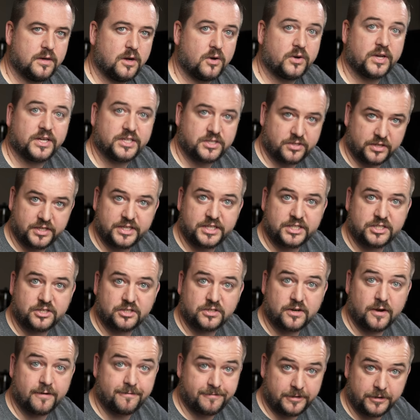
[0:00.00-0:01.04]
Okay, so these are
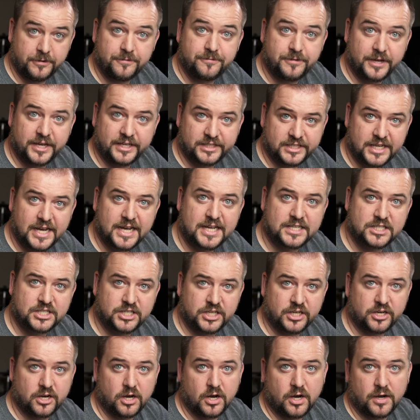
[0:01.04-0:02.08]
a few
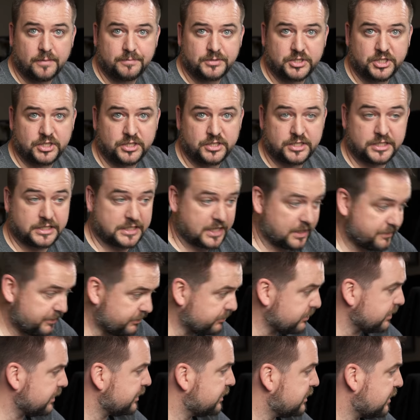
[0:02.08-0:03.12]
fantastic options. It's gonna be
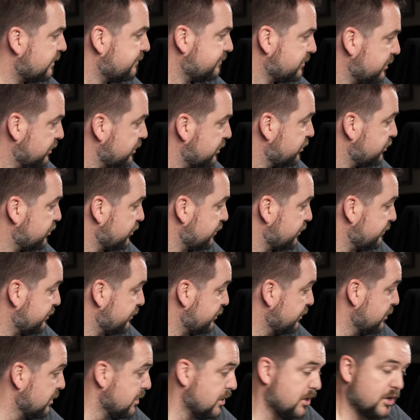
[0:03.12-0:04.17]
really tough to determine
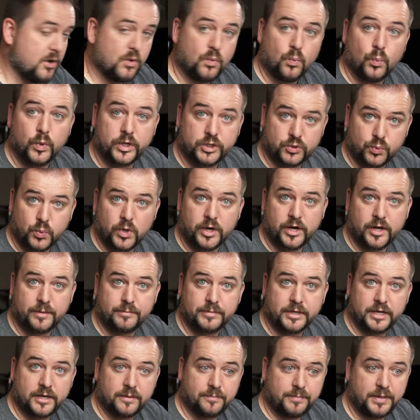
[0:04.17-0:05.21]
which one I'm
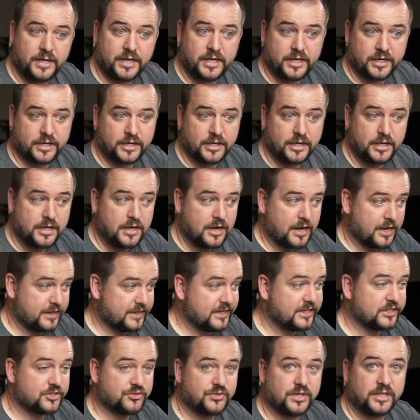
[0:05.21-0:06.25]
gonna pick. I think
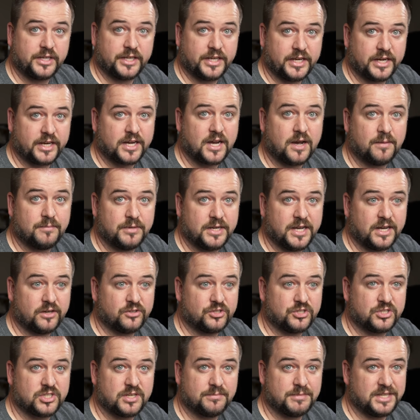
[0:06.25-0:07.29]
it's really gonna come down
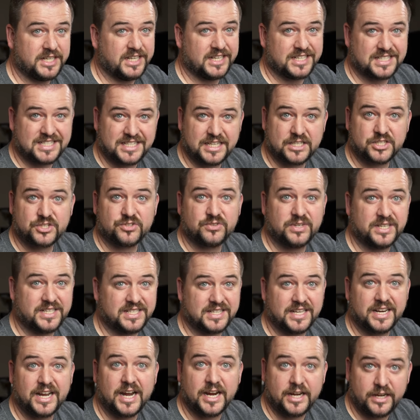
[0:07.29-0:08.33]
to some of the accessories
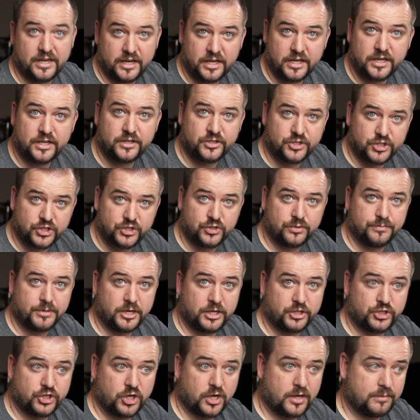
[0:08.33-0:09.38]
that I need to do my
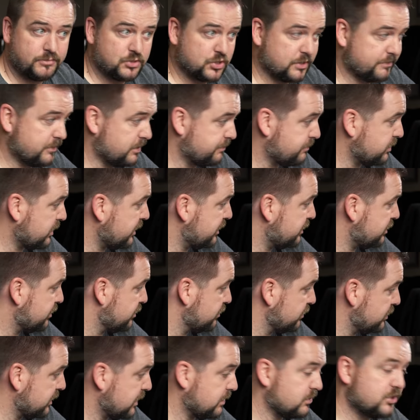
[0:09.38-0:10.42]
job. So I'm gonna price
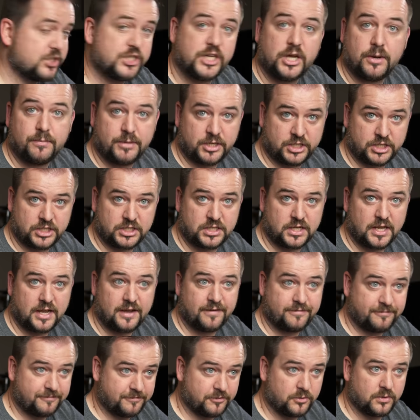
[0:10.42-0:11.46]
those out, see how much is
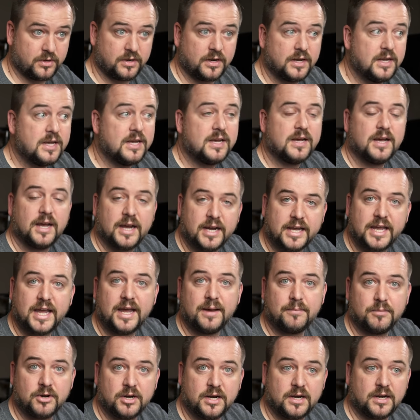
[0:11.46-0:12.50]
left for a
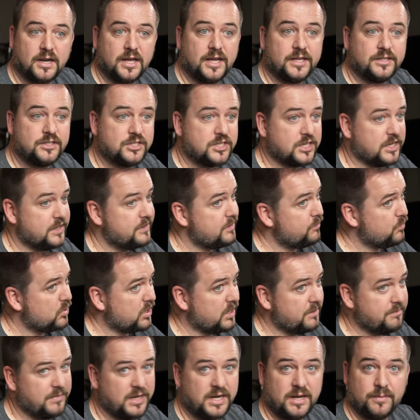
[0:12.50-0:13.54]
camera and lens, and then we're gonna
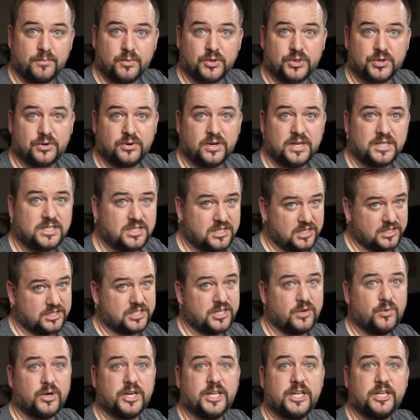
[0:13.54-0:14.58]
meet up with Chris and see
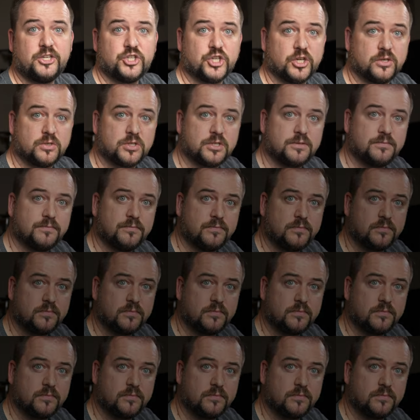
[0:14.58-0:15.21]
what he chose.